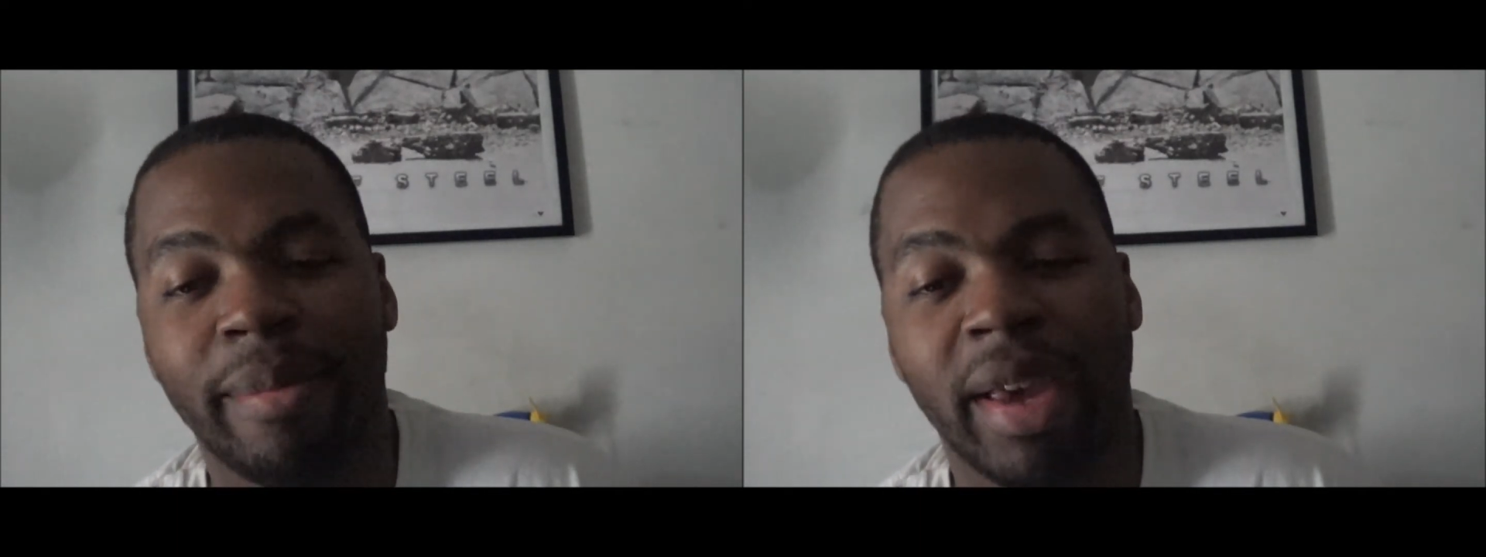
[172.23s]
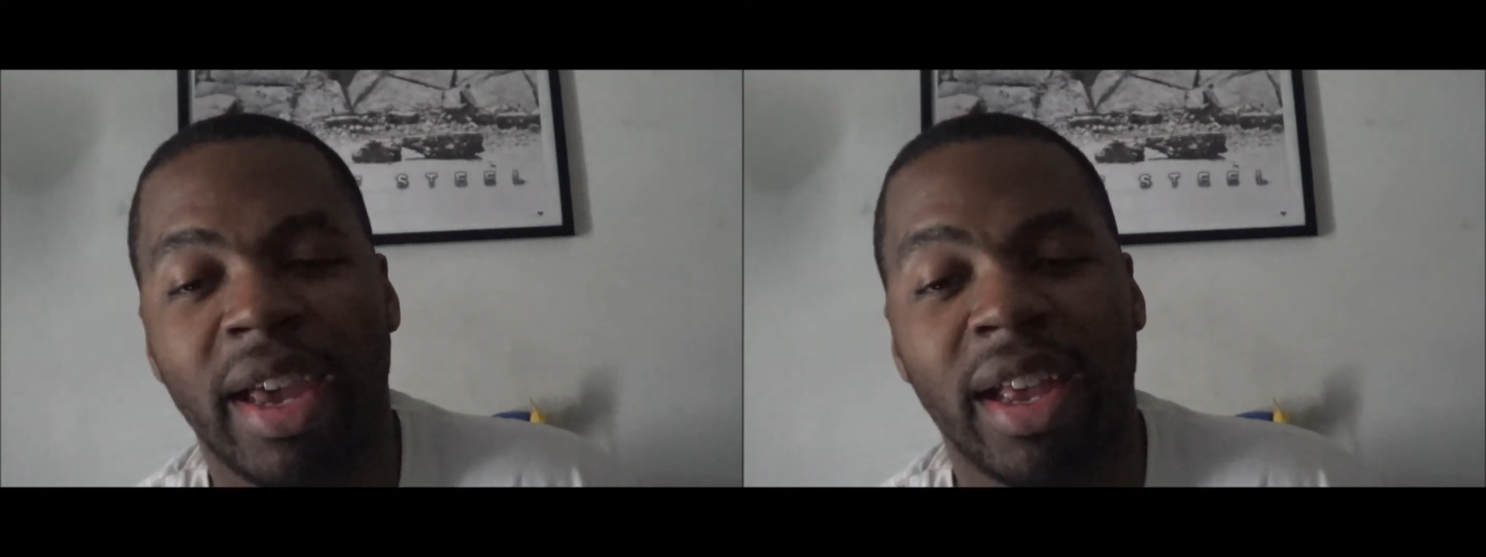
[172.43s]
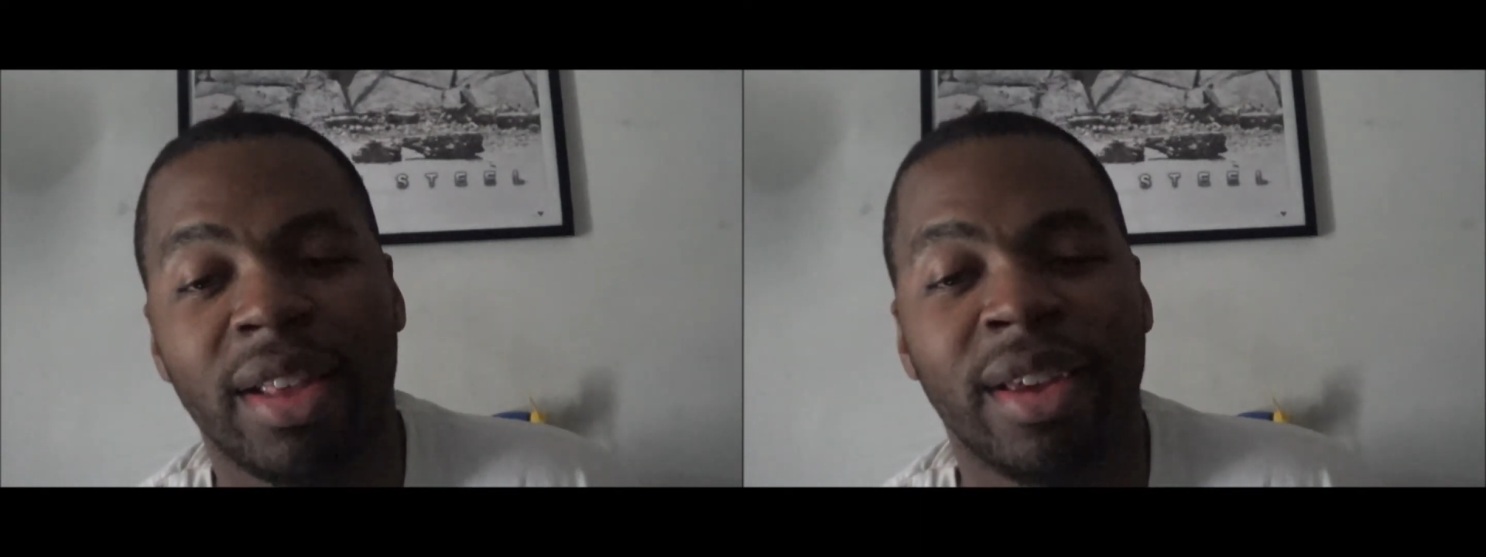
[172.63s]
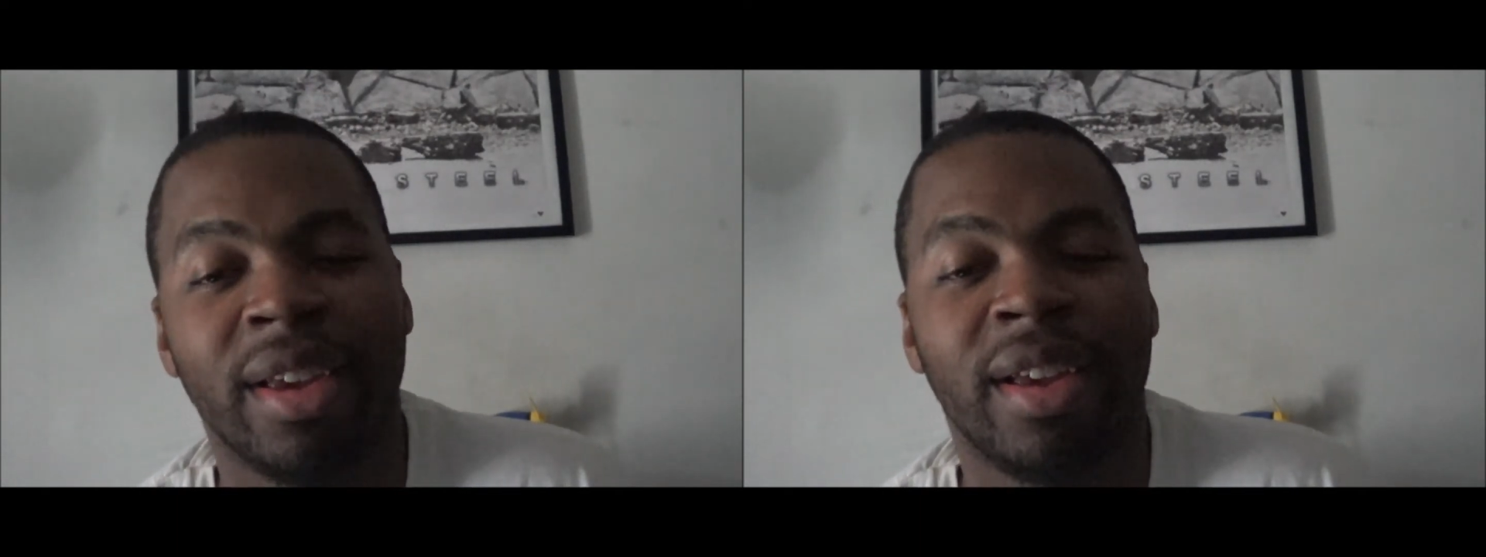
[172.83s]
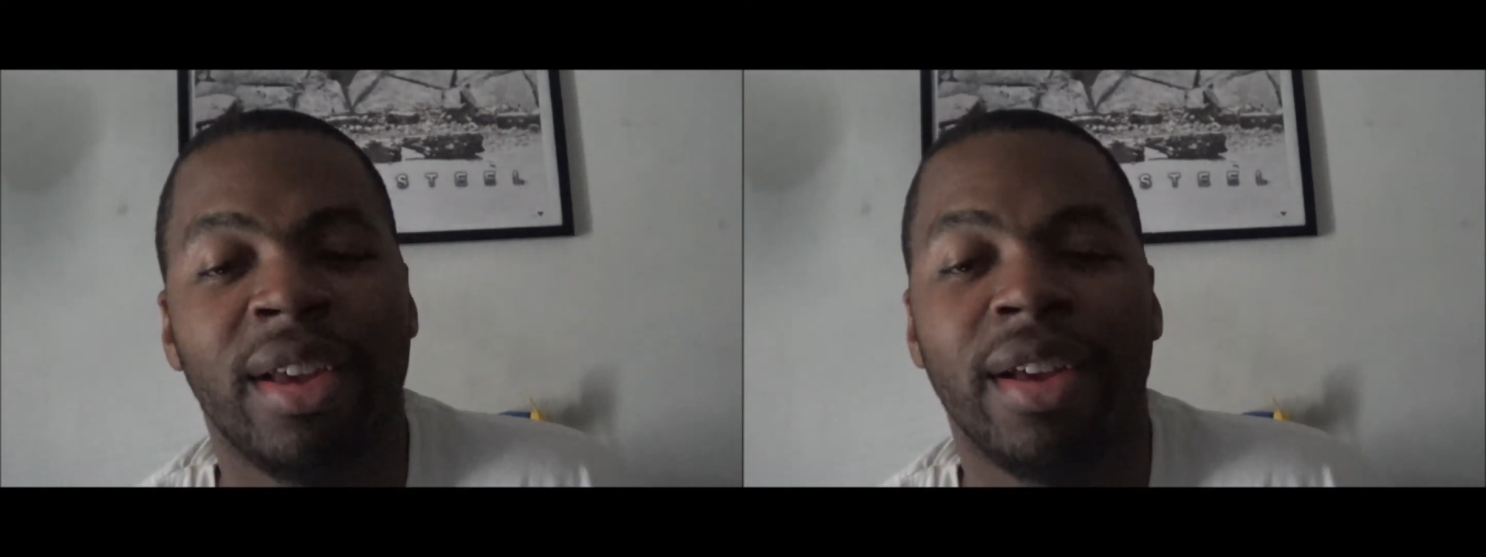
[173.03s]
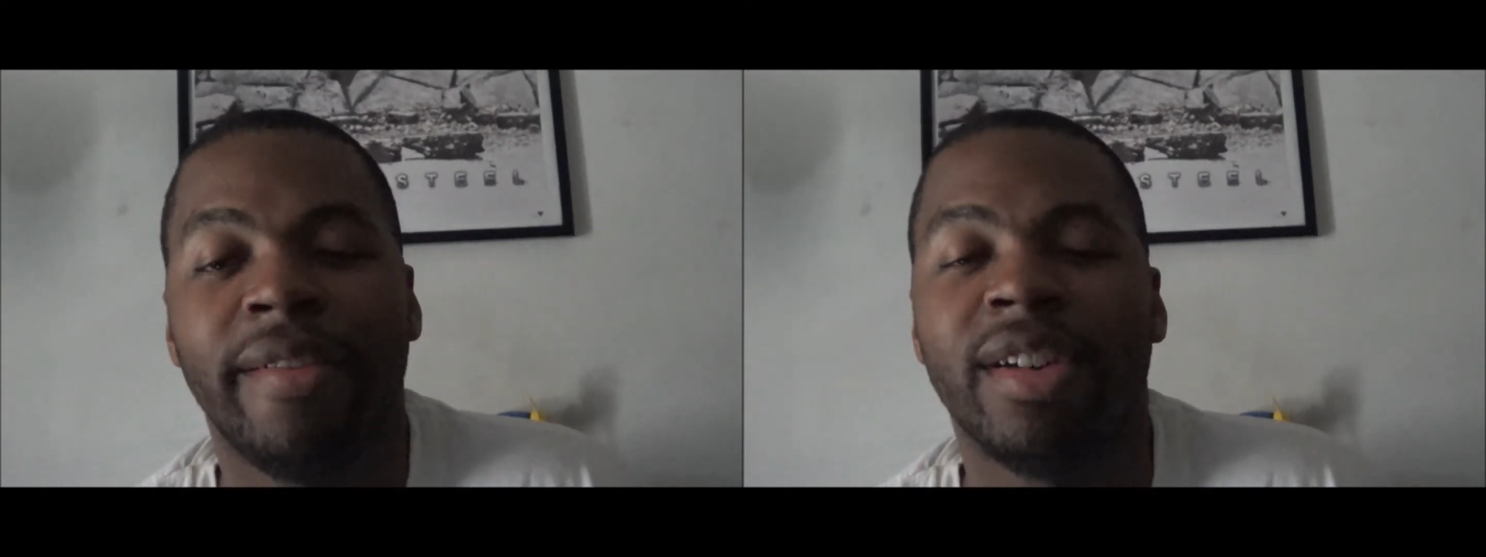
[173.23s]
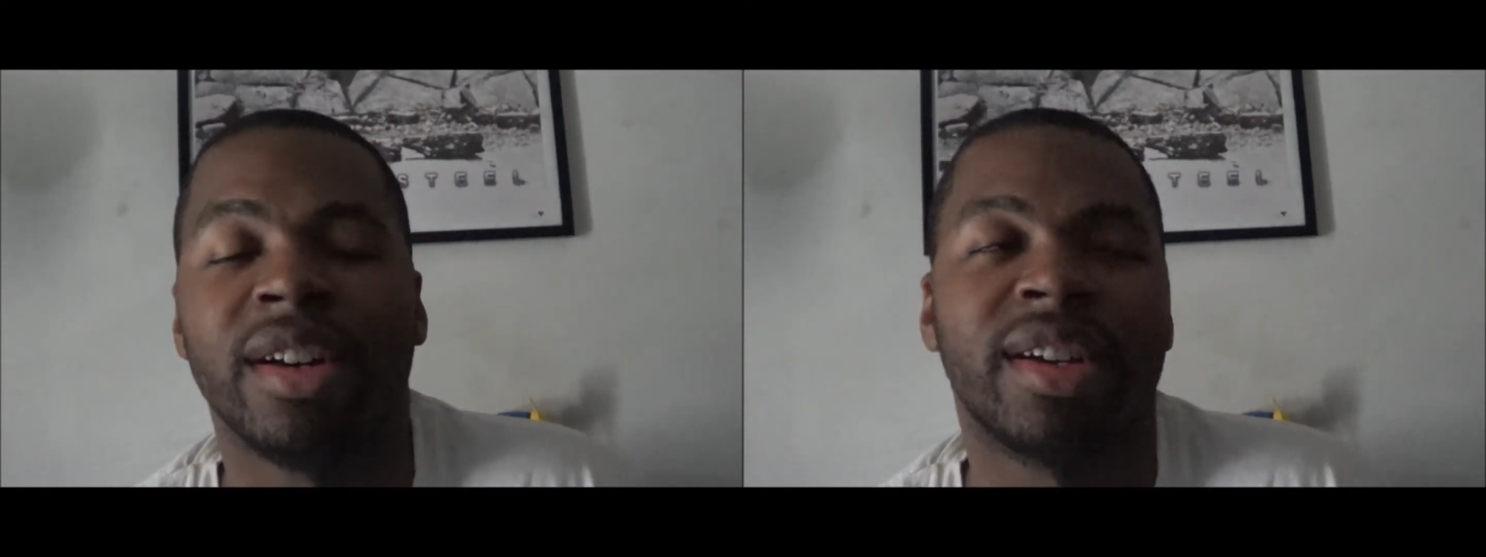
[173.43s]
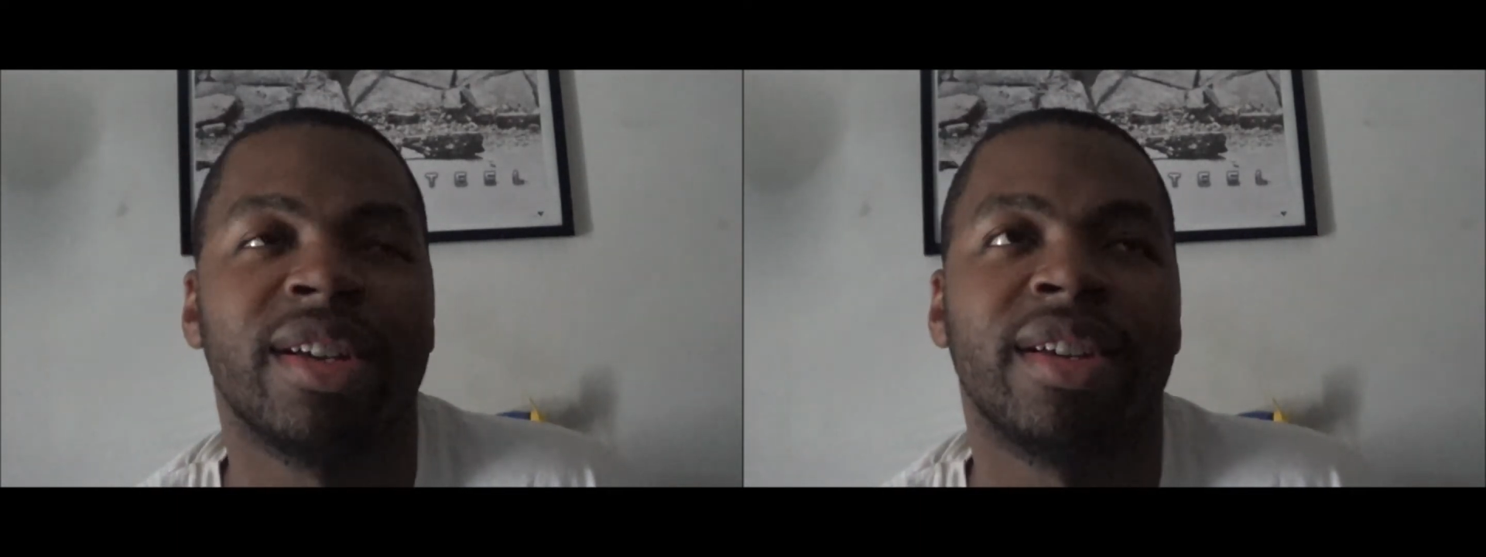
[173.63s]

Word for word: Man, look.